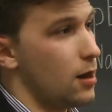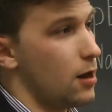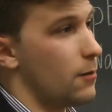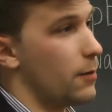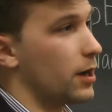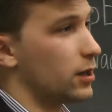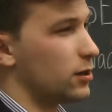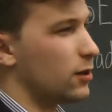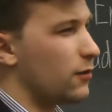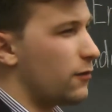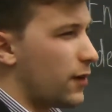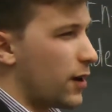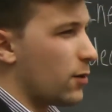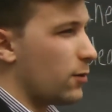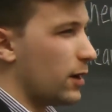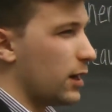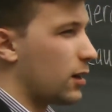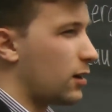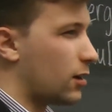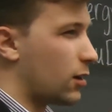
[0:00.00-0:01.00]
about the
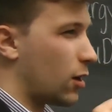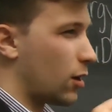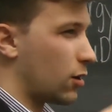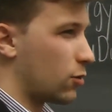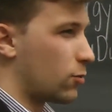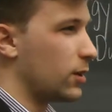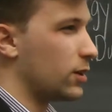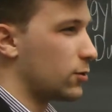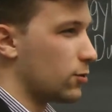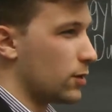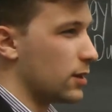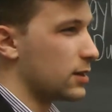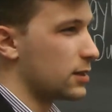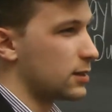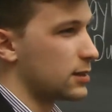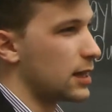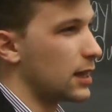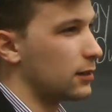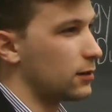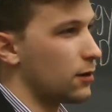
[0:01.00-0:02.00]
very concrete
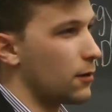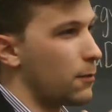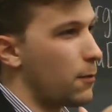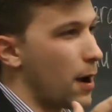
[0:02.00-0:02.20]
risks that a